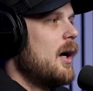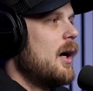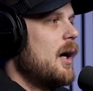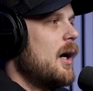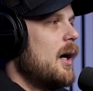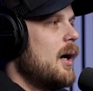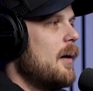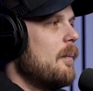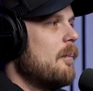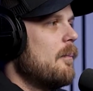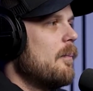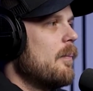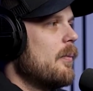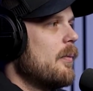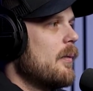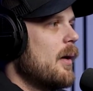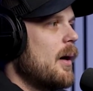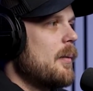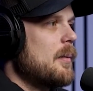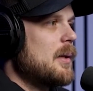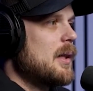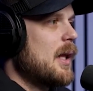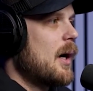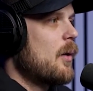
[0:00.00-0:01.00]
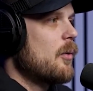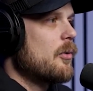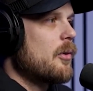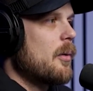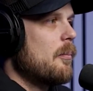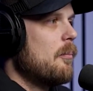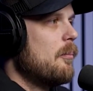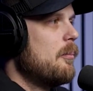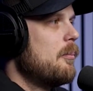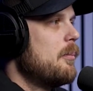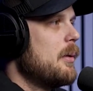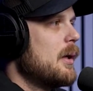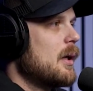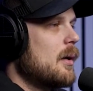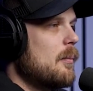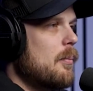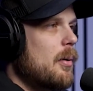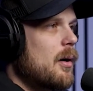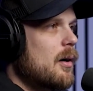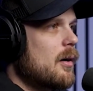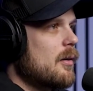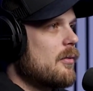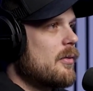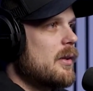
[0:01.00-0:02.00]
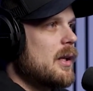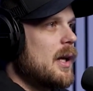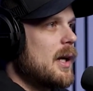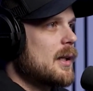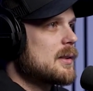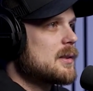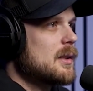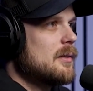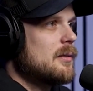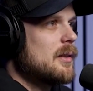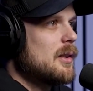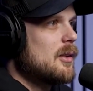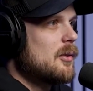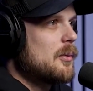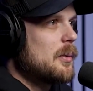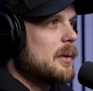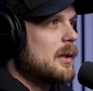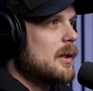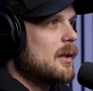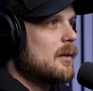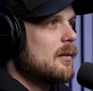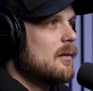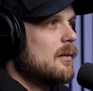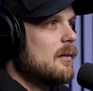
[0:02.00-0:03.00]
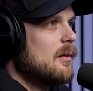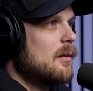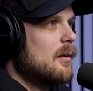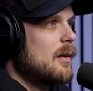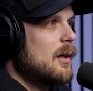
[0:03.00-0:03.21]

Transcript: that was a big part of the activities we did.